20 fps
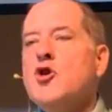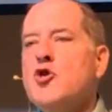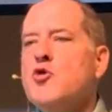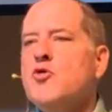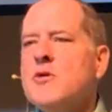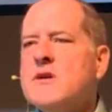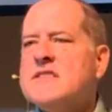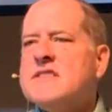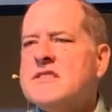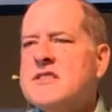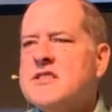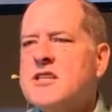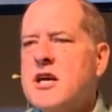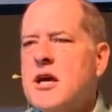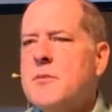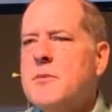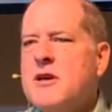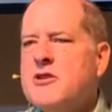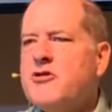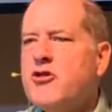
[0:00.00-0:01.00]
You listen to
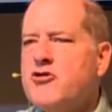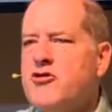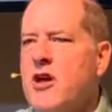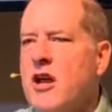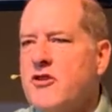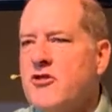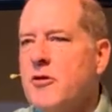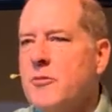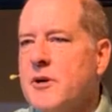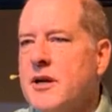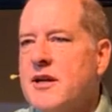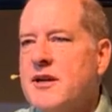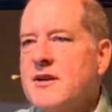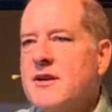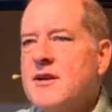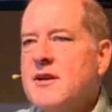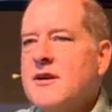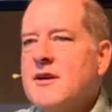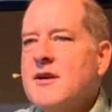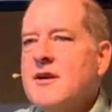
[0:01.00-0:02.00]
him, he's a gentleman.